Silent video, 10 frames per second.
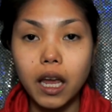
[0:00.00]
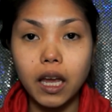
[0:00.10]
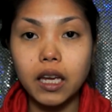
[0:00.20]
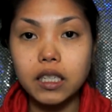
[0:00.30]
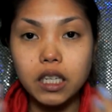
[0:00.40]

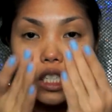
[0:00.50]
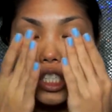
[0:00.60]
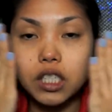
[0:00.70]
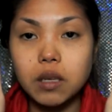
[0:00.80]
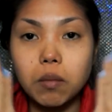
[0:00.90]
and it
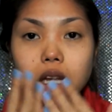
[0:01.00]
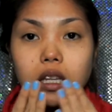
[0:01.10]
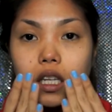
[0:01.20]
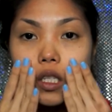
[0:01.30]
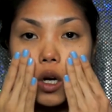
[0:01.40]
just
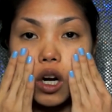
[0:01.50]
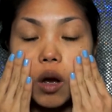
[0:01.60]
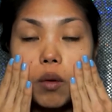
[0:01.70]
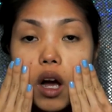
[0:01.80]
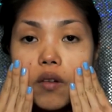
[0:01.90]
immediately started
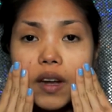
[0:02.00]
coming off.